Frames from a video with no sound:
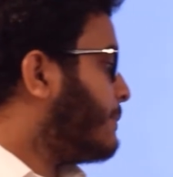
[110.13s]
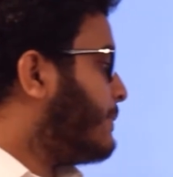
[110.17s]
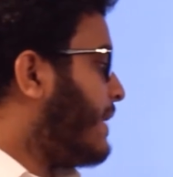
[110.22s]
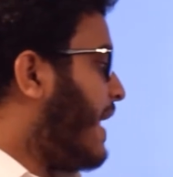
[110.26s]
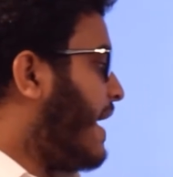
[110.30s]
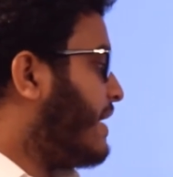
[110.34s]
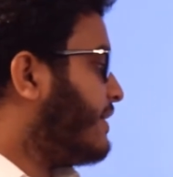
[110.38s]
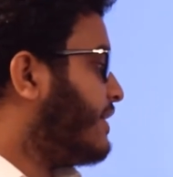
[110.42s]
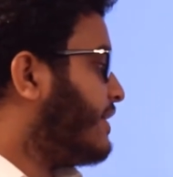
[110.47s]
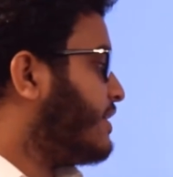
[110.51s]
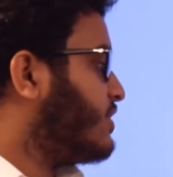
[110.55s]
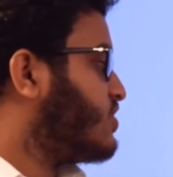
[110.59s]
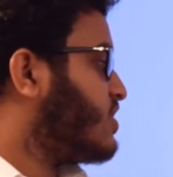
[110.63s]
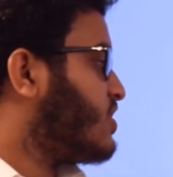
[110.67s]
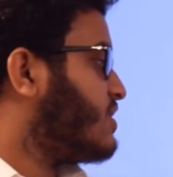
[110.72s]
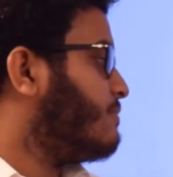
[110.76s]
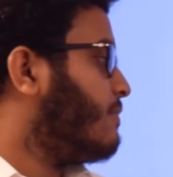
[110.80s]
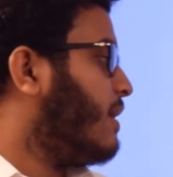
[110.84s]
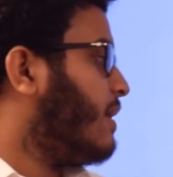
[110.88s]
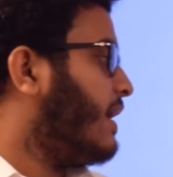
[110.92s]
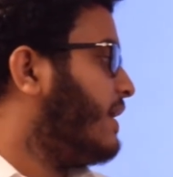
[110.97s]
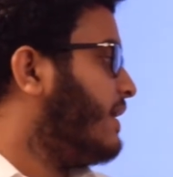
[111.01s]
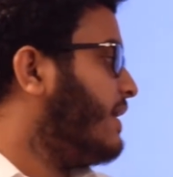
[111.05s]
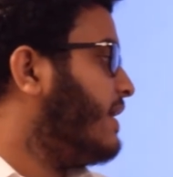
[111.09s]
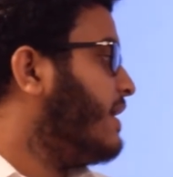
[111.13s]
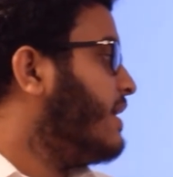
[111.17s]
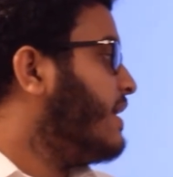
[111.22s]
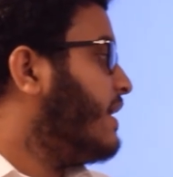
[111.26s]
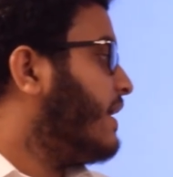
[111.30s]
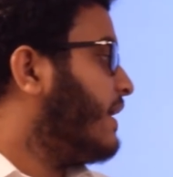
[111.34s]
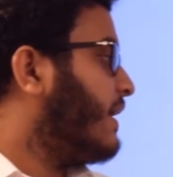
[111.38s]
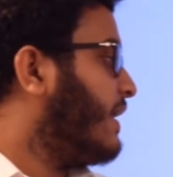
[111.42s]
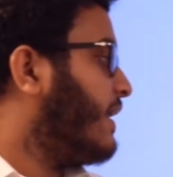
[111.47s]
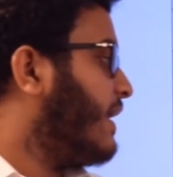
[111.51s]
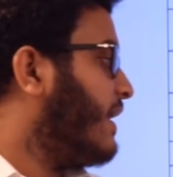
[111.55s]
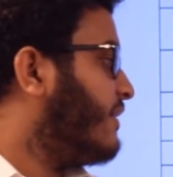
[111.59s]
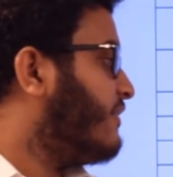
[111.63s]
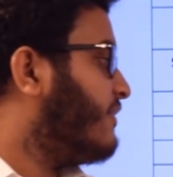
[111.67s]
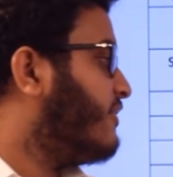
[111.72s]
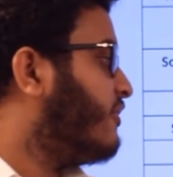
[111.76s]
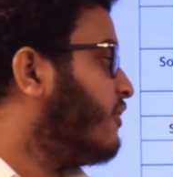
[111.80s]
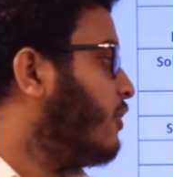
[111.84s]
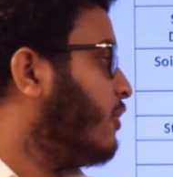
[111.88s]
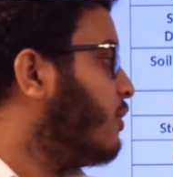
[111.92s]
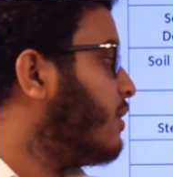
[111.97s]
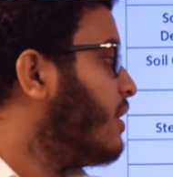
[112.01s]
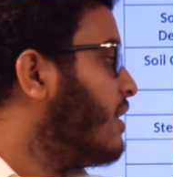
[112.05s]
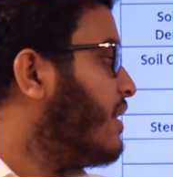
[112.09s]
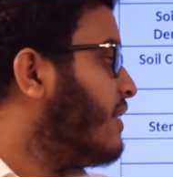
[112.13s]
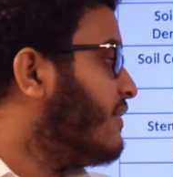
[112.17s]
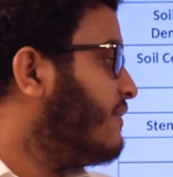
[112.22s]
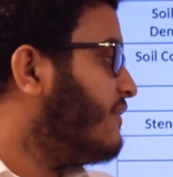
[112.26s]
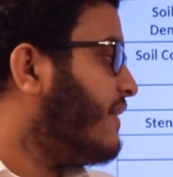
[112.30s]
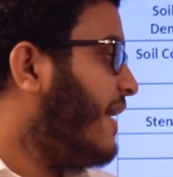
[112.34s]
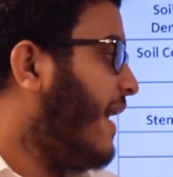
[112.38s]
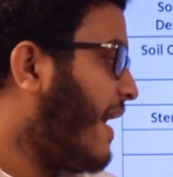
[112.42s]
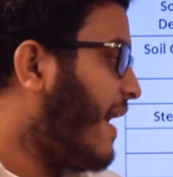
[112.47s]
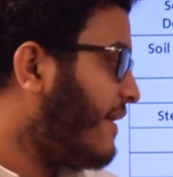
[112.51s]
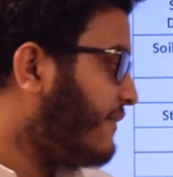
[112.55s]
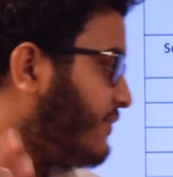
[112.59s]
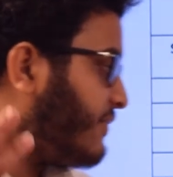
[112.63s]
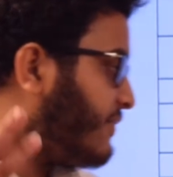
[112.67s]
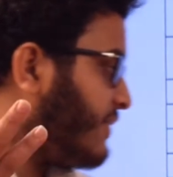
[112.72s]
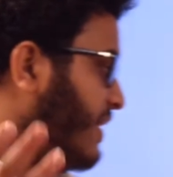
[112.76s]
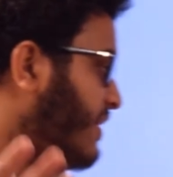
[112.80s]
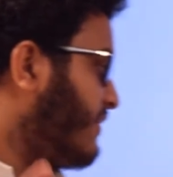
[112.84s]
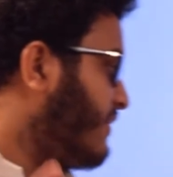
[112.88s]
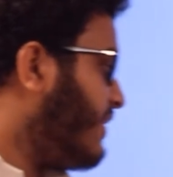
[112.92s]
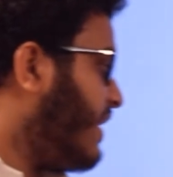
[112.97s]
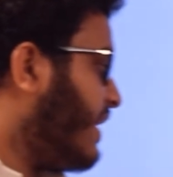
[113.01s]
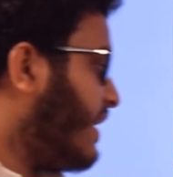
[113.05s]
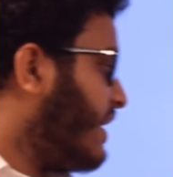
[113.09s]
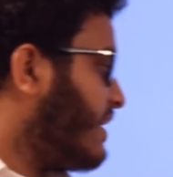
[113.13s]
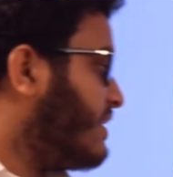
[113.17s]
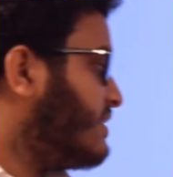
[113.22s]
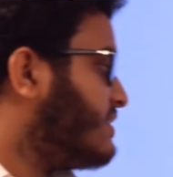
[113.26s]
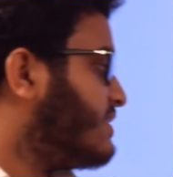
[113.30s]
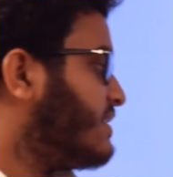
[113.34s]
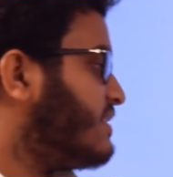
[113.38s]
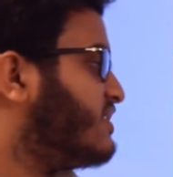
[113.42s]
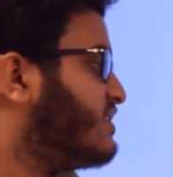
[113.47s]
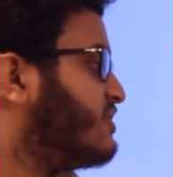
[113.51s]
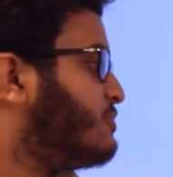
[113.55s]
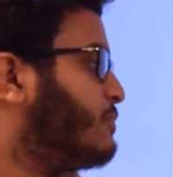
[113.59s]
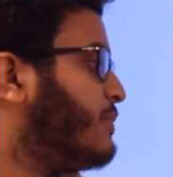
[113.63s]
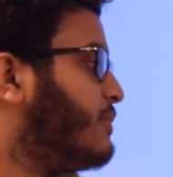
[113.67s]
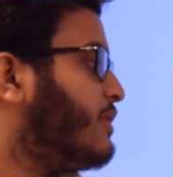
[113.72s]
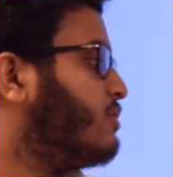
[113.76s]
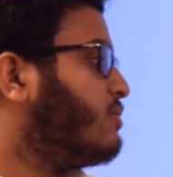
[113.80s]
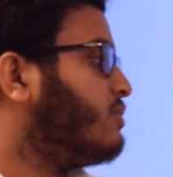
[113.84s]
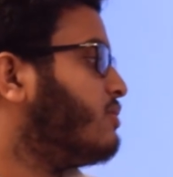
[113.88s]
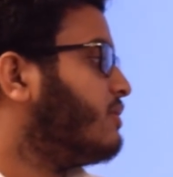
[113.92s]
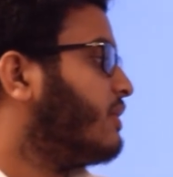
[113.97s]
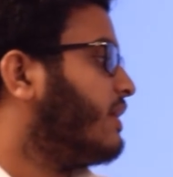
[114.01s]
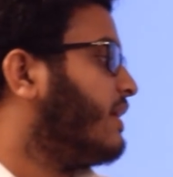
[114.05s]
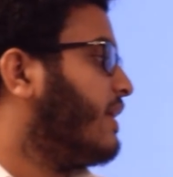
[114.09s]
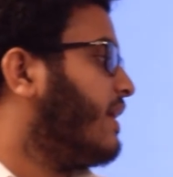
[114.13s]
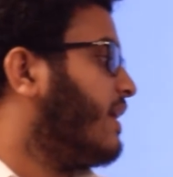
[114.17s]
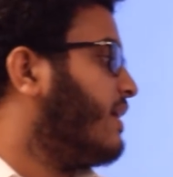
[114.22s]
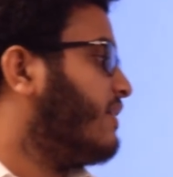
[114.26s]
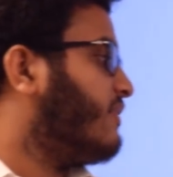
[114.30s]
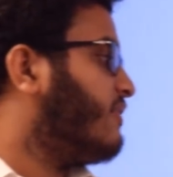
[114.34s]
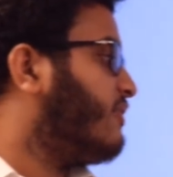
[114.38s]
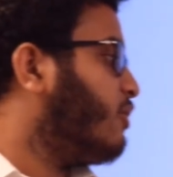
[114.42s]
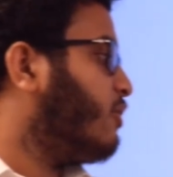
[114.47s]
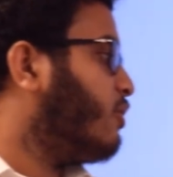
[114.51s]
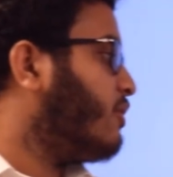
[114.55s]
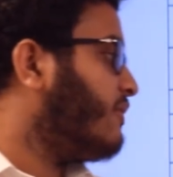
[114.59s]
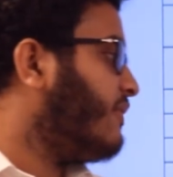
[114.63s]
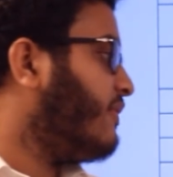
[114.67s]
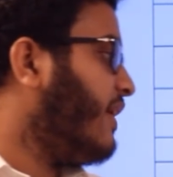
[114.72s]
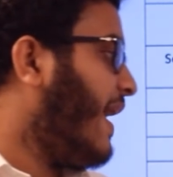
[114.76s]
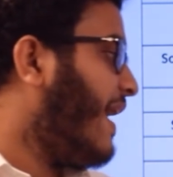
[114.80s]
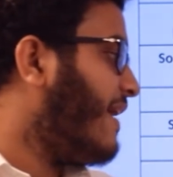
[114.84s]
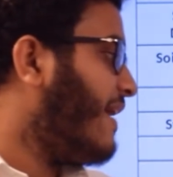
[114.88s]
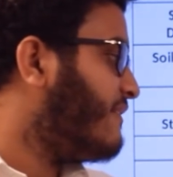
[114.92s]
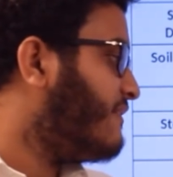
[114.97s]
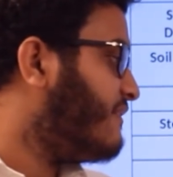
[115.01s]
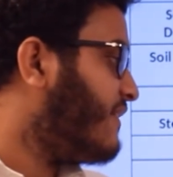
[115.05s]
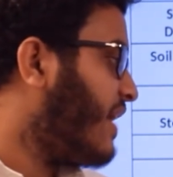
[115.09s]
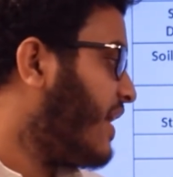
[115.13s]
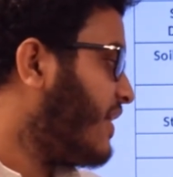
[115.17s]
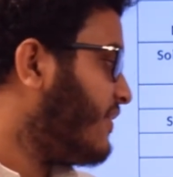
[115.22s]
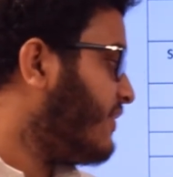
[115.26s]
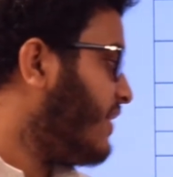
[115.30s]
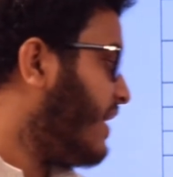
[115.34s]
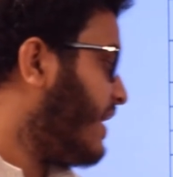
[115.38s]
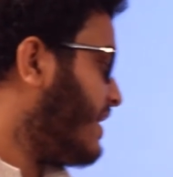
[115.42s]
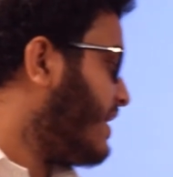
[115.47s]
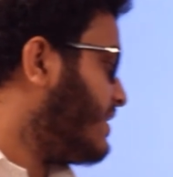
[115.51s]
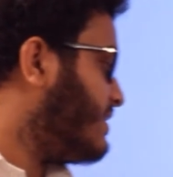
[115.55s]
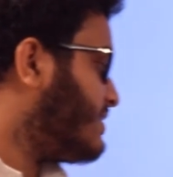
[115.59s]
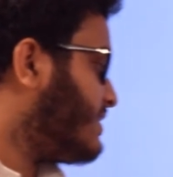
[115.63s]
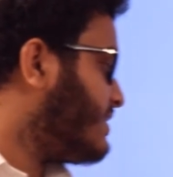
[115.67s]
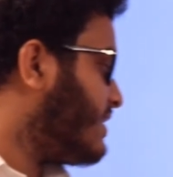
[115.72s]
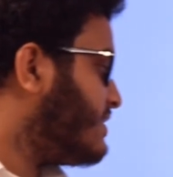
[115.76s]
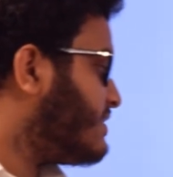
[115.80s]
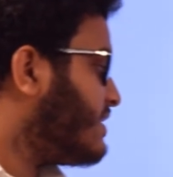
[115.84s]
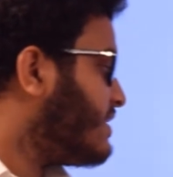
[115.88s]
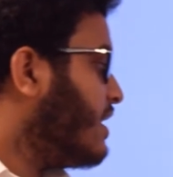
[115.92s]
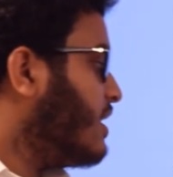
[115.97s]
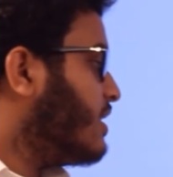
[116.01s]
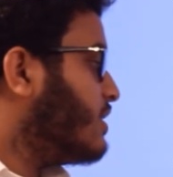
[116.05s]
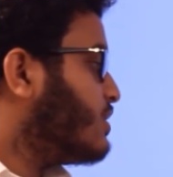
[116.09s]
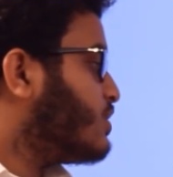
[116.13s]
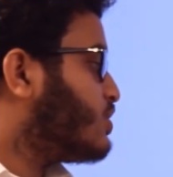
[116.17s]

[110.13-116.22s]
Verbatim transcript: Plantation Mali Grade four, we have three vacancies. Peon Grade four, we have five vacancies.